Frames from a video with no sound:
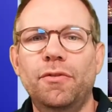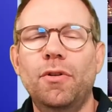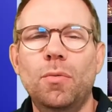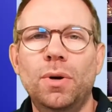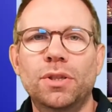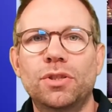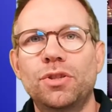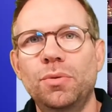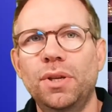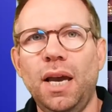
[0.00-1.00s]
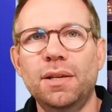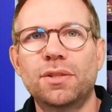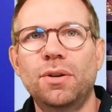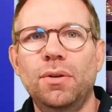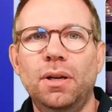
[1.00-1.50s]
forwarded to the
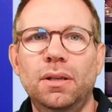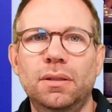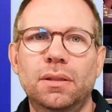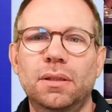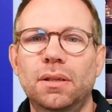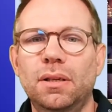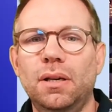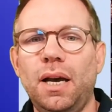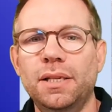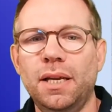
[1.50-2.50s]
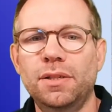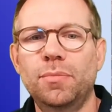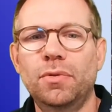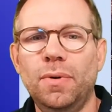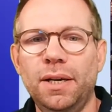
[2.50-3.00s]
external identity
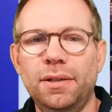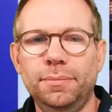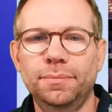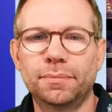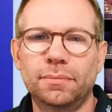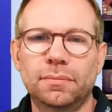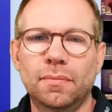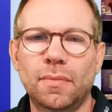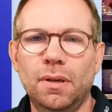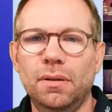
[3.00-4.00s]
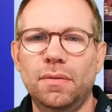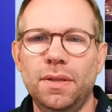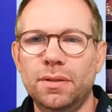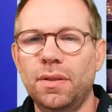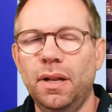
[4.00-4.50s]
provider.
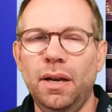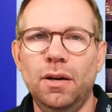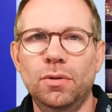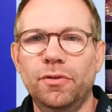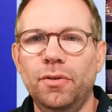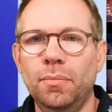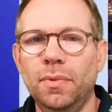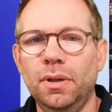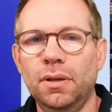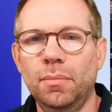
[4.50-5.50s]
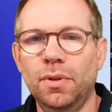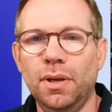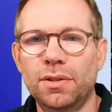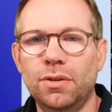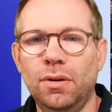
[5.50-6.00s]
This is the layout from the
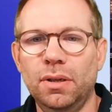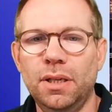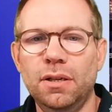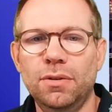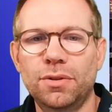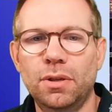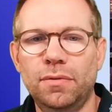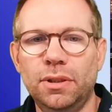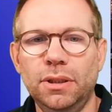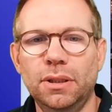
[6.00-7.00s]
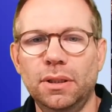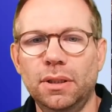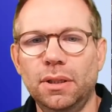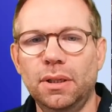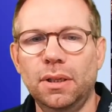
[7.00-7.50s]
external Keycloak server,
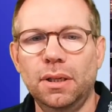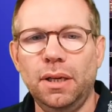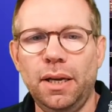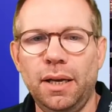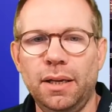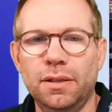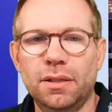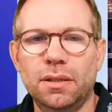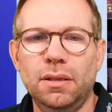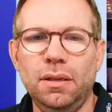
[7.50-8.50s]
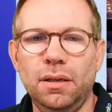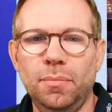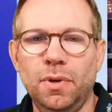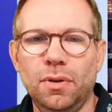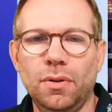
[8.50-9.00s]
and
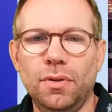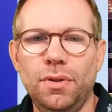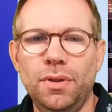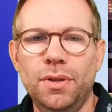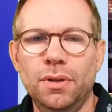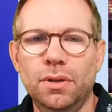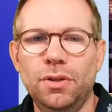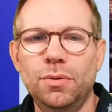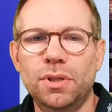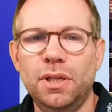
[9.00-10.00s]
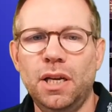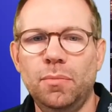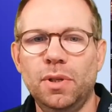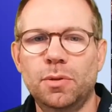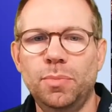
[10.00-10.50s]
the
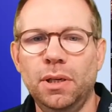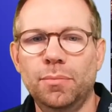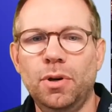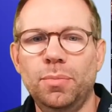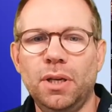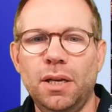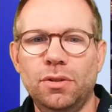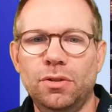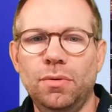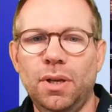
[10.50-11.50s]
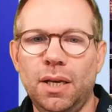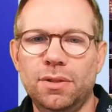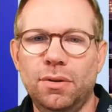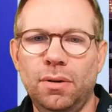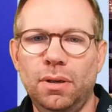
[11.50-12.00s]
username is being propagated to the
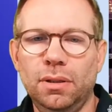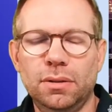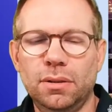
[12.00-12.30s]
external